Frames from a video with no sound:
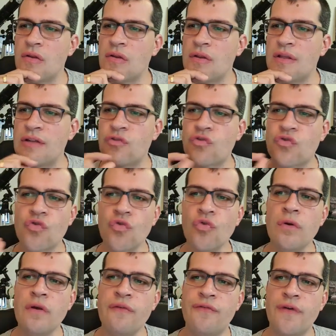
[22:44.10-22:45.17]
The
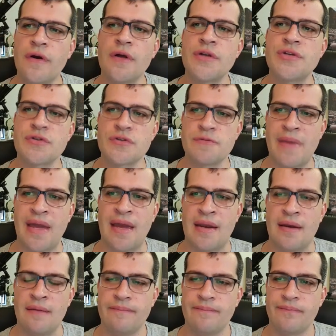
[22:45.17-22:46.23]
truly virtuous
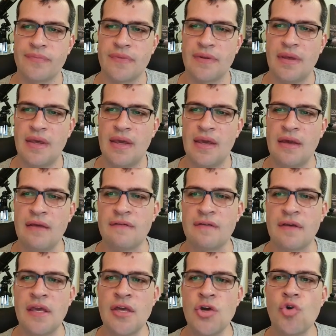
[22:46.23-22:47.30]
man
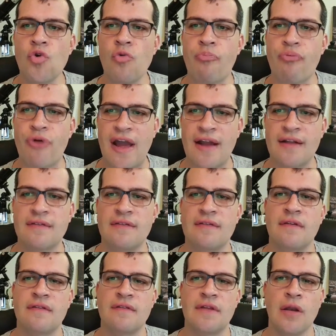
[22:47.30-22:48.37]
is he who
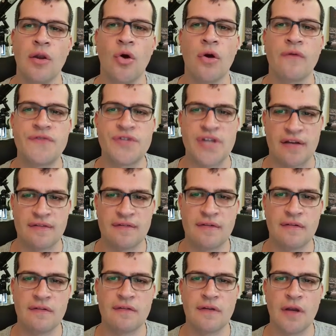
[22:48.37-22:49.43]
practices the law of
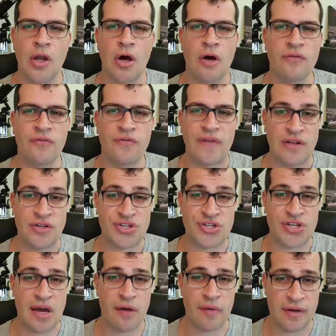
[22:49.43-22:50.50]
justice, love, and
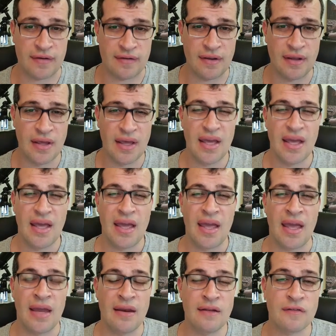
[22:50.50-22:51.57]
charity
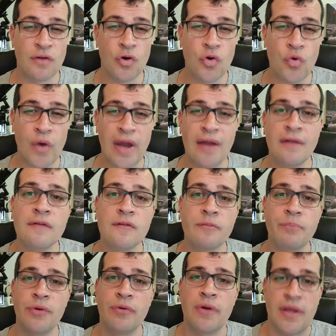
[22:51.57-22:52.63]
in its
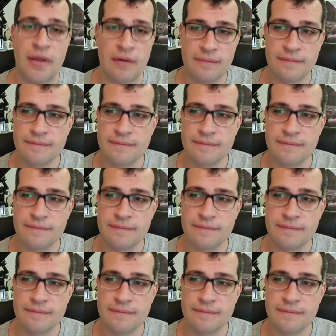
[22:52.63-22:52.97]
greatest purity.